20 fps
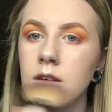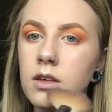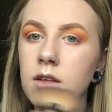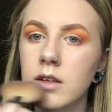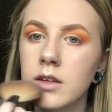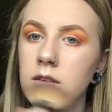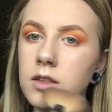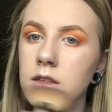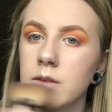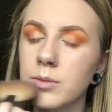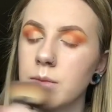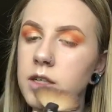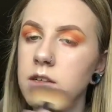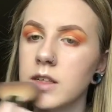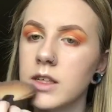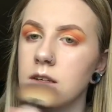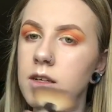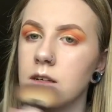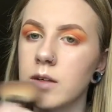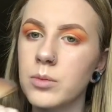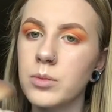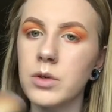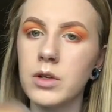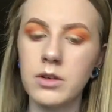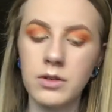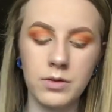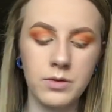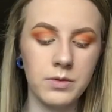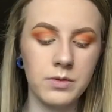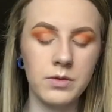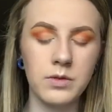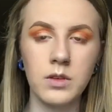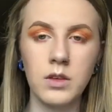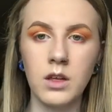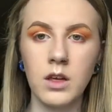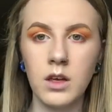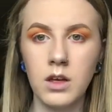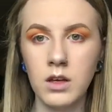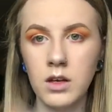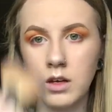Under my lip.
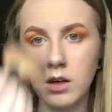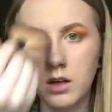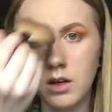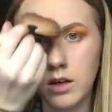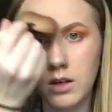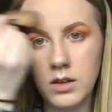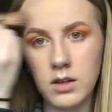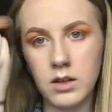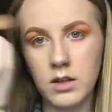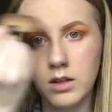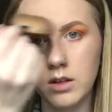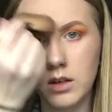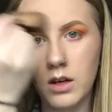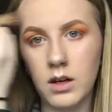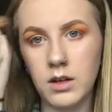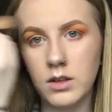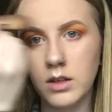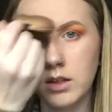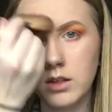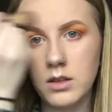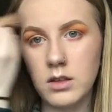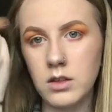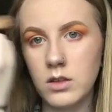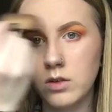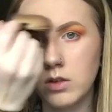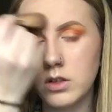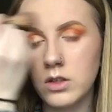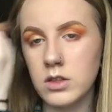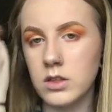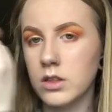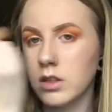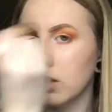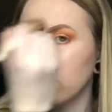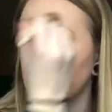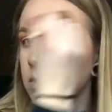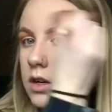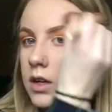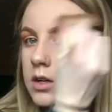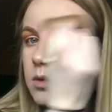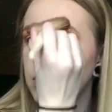And then I like to do it just like
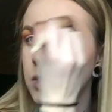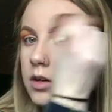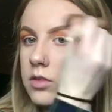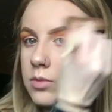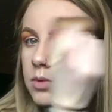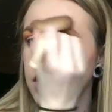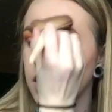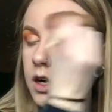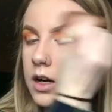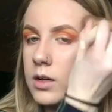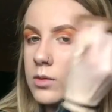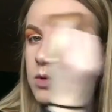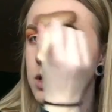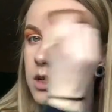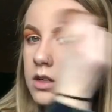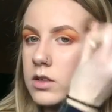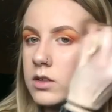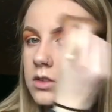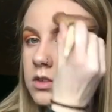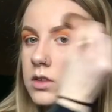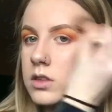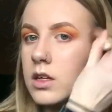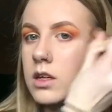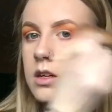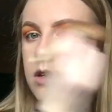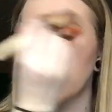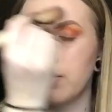right above my eyebrows.